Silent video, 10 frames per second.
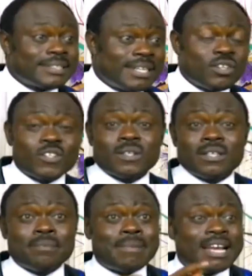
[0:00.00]
uh, not uh,
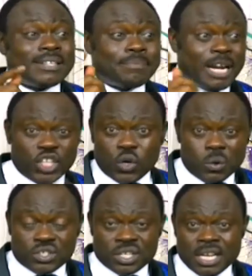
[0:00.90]
my my
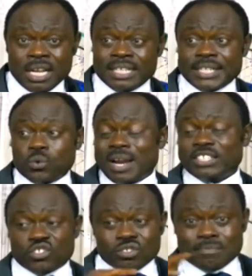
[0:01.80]
choice. This one
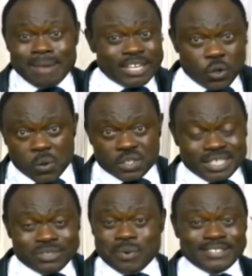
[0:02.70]
is not my choice.
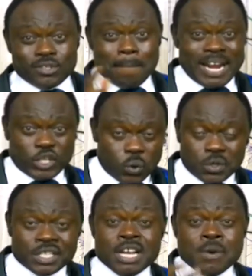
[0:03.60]
This one is not my
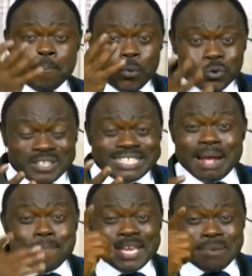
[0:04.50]
choice. Put them
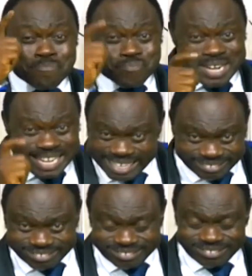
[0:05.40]
in
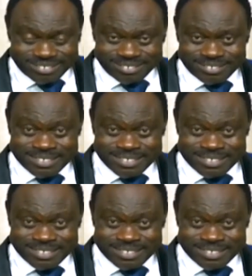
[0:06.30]
prayers.